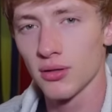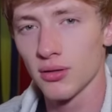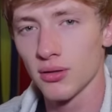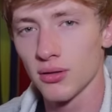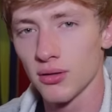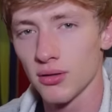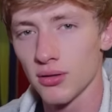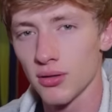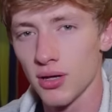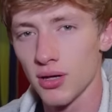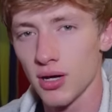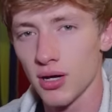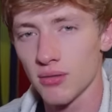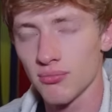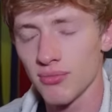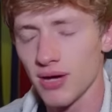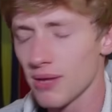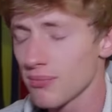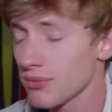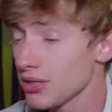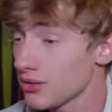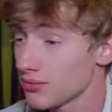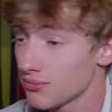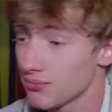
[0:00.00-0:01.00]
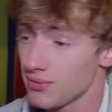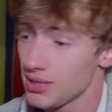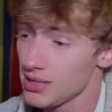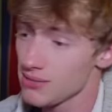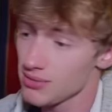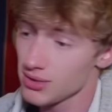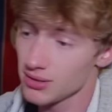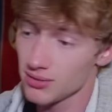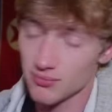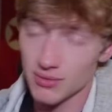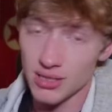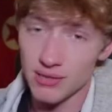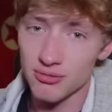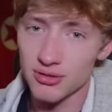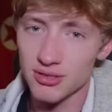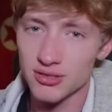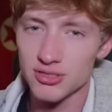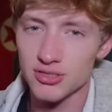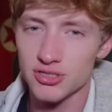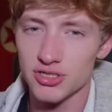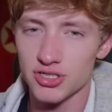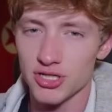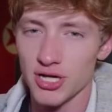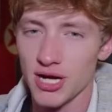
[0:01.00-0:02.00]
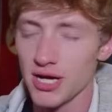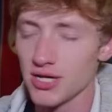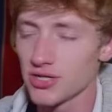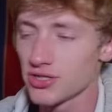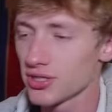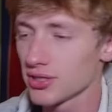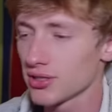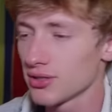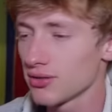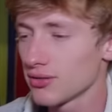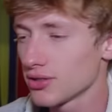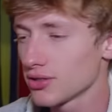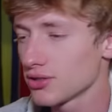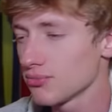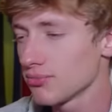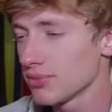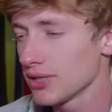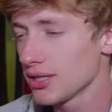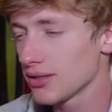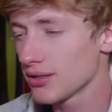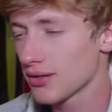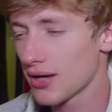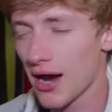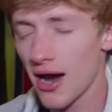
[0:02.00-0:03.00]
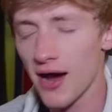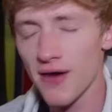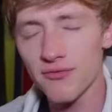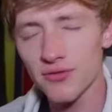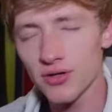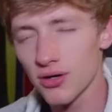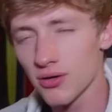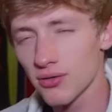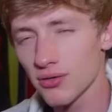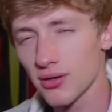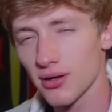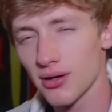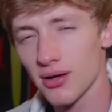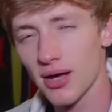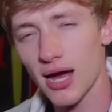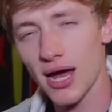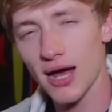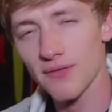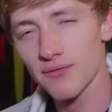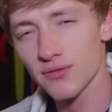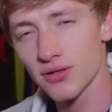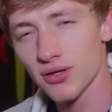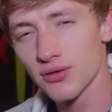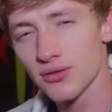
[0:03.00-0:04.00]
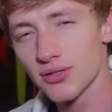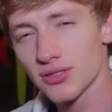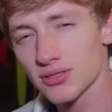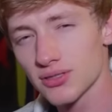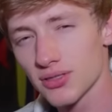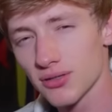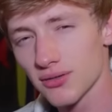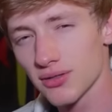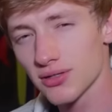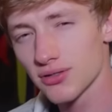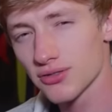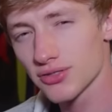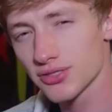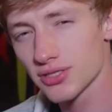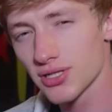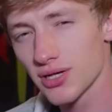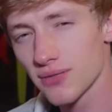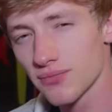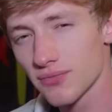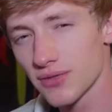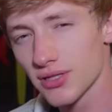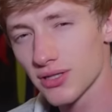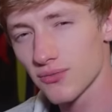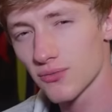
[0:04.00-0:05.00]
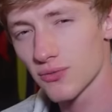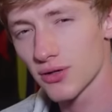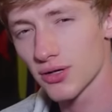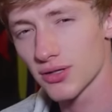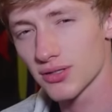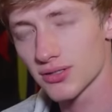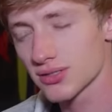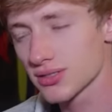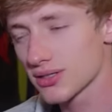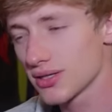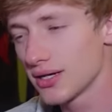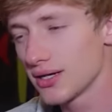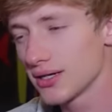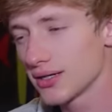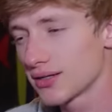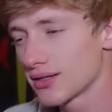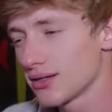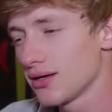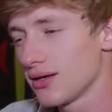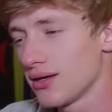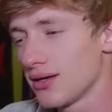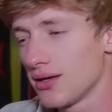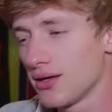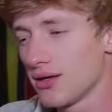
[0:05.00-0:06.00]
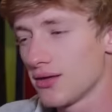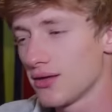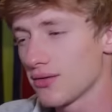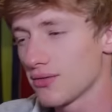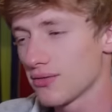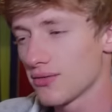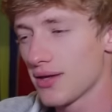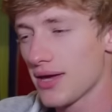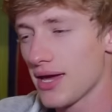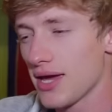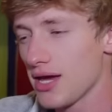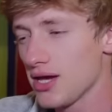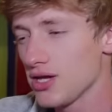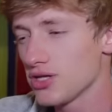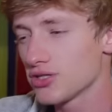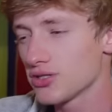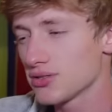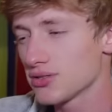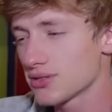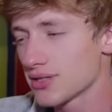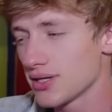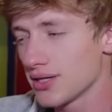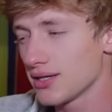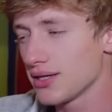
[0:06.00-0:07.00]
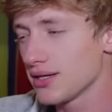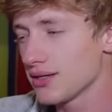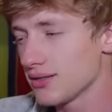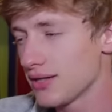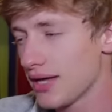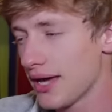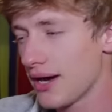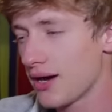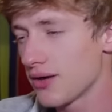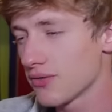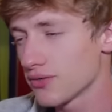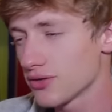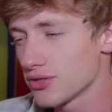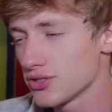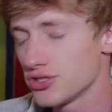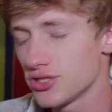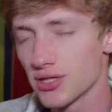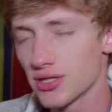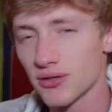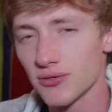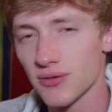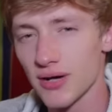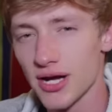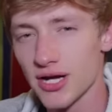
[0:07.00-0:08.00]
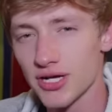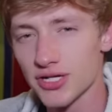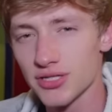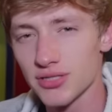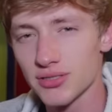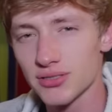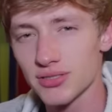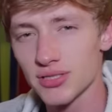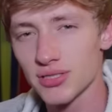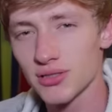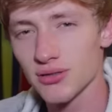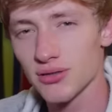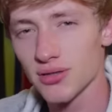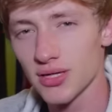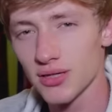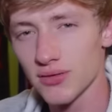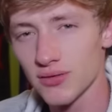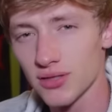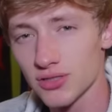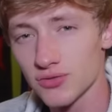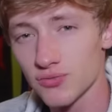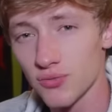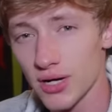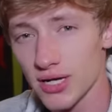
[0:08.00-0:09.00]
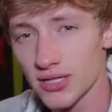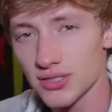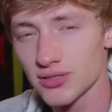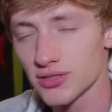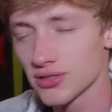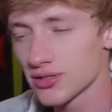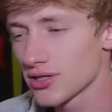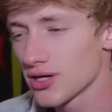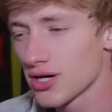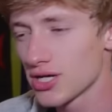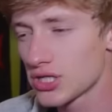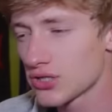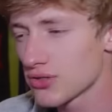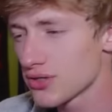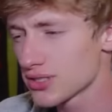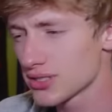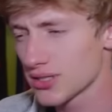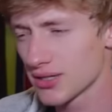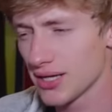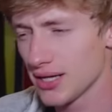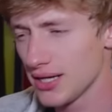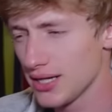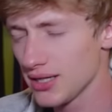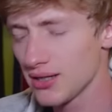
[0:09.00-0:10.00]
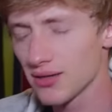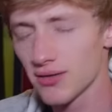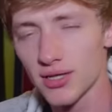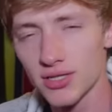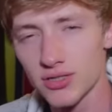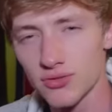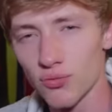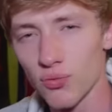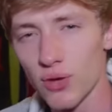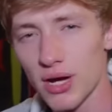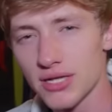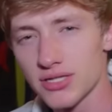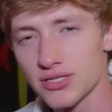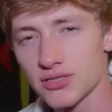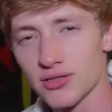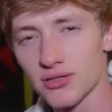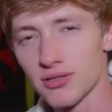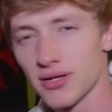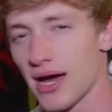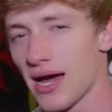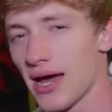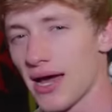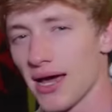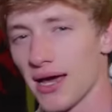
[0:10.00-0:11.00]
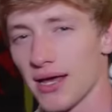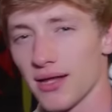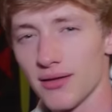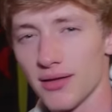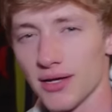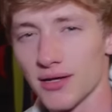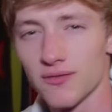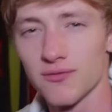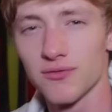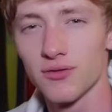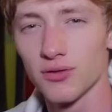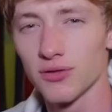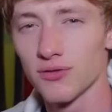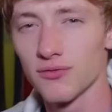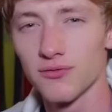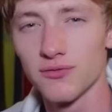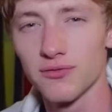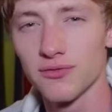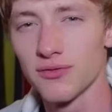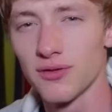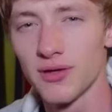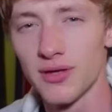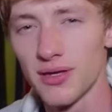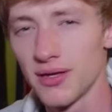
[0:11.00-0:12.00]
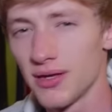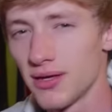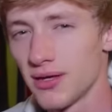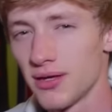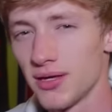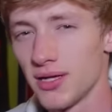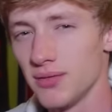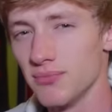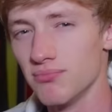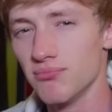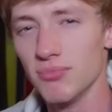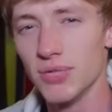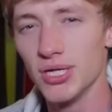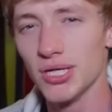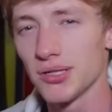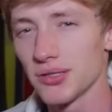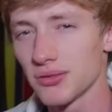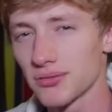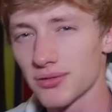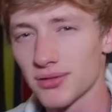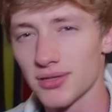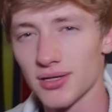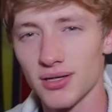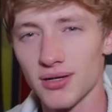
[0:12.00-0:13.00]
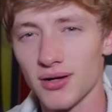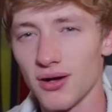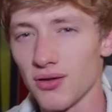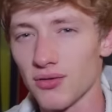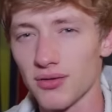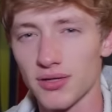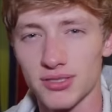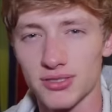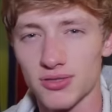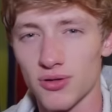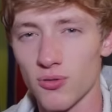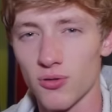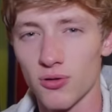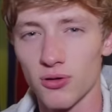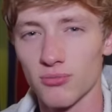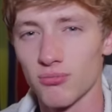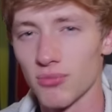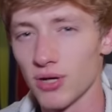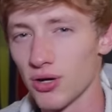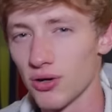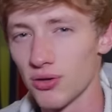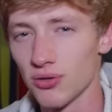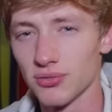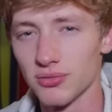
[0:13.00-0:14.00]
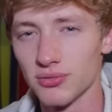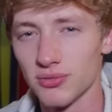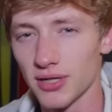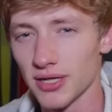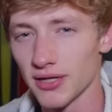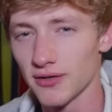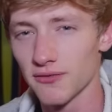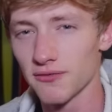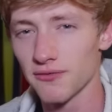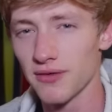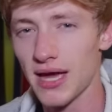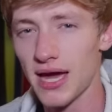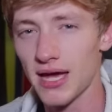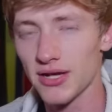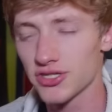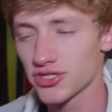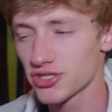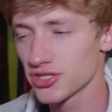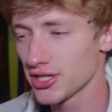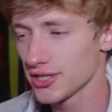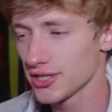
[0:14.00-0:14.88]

um, I mean, maybe maybe this is changing a little bit. I've not, I've noticed a little something where it's like the Asians they get down the generations in in these Western countries and they eat these Western diet like full of milk and all this hormone like fat shit.